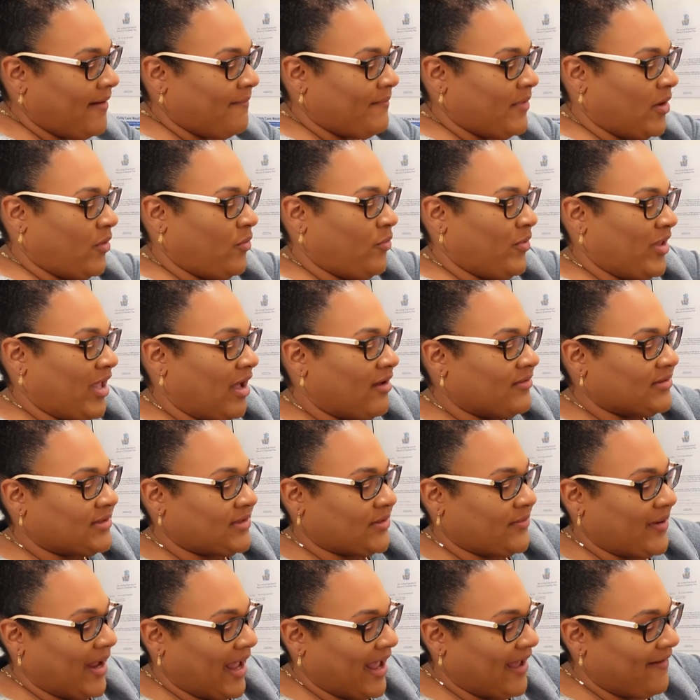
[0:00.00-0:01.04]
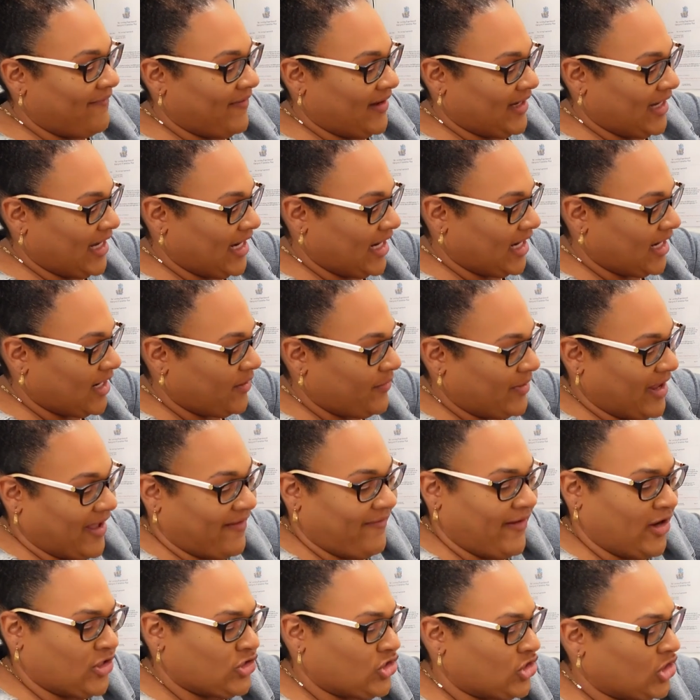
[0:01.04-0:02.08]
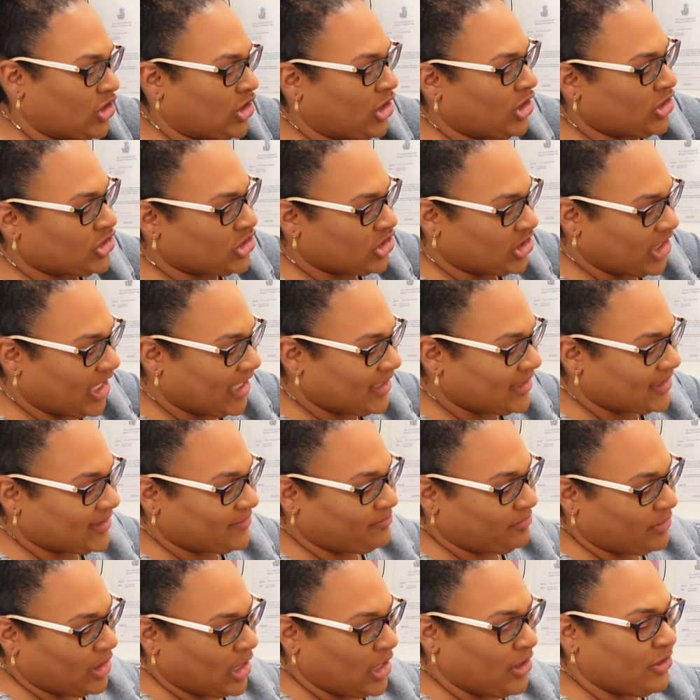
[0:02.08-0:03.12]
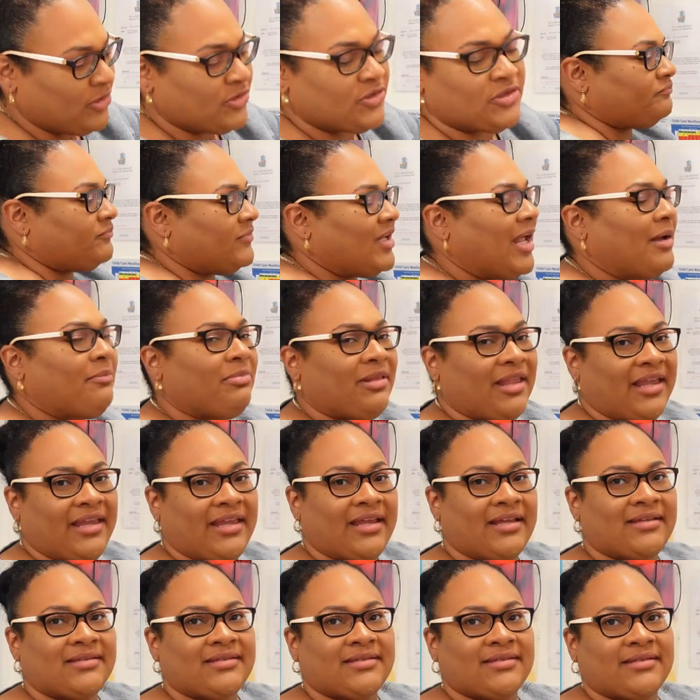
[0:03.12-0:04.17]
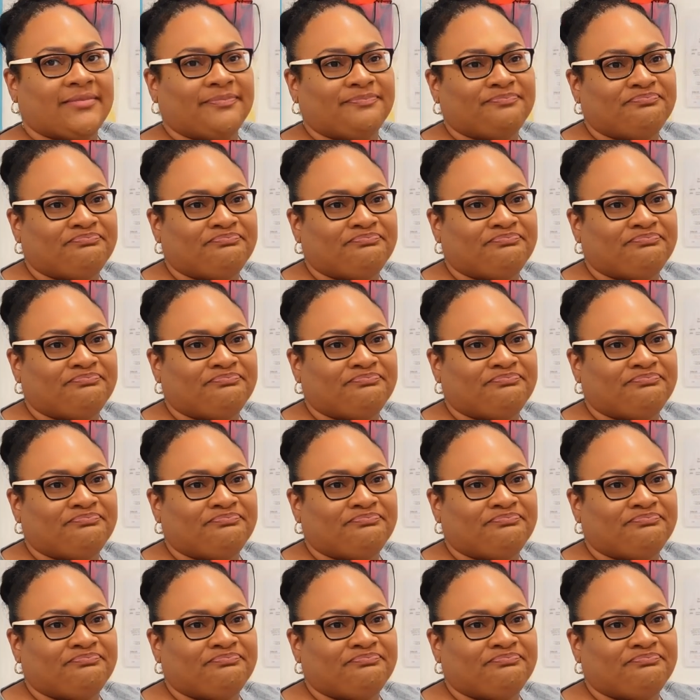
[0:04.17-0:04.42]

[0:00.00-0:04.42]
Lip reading: We also have in here, we have extra sheets, clothes, not blankets.